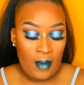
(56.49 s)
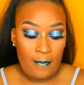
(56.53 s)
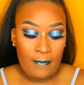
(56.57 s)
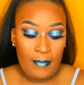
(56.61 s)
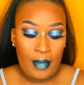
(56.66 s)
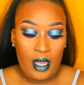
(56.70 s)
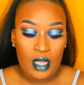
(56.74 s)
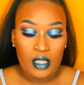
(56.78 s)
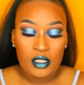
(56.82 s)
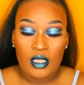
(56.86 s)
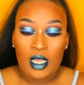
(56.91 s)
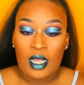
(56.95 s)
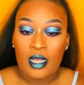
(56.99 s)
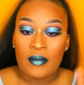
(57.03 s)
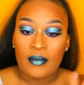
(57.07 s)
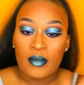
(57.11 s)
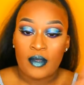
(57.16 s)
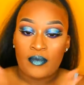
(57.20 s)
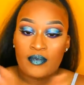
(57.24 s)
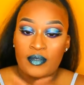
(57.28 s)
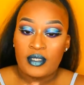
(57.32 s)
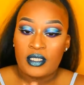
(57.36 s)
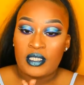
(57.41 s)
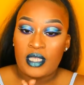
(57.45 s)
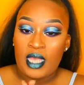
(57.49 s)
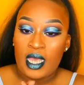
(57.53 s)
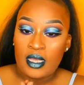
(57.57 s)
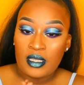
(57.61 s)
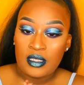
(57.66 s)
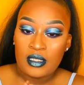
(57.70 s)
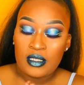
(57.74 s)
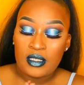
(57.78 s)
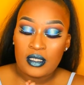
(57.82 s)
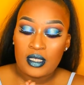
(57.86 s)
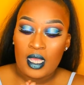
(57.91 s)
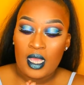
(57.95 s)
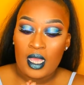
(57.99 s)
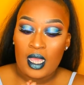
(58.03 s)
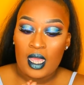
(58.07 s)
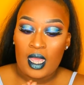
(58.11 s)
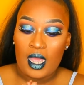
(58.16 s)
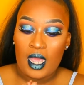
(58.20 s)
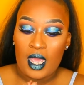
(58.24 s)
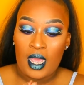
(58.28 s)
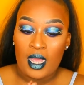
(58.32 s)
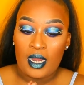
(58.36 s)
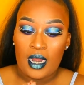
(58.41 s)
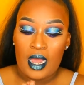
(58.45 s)
But I'm obsessed,
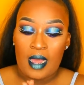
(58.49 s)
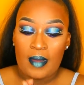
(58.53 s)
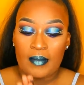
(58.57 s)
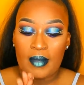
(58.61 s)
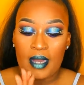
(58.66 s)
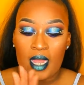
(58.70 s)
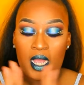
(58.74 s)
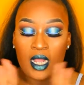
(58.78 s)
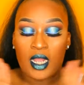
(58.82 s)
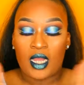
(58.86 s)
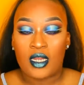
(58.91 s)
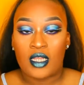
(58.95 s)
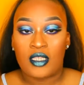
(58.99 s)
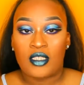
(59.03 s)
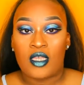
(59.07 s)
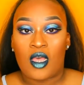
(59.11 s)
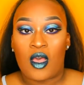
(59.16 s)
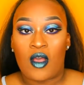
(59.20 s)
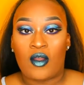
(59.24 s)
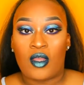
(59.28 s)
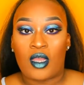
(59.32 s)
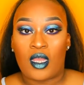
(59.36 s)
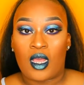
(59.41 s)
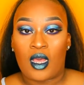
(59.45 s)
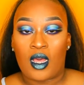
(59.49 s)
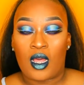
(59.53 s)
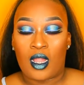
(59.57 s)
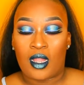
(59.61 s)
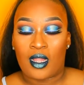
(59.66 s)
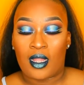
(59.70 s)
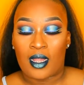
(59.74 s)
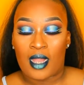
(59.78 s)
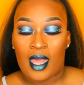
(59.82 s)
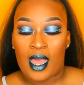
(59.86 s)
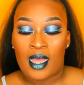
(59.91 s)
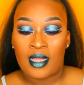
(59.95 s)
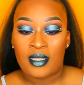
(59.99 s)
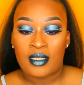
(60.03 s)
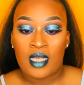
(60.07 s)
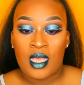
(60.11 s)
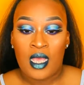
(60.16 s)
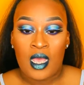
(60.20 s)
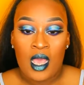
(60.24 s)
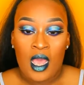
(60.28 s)
and I'm not going to talk a lot.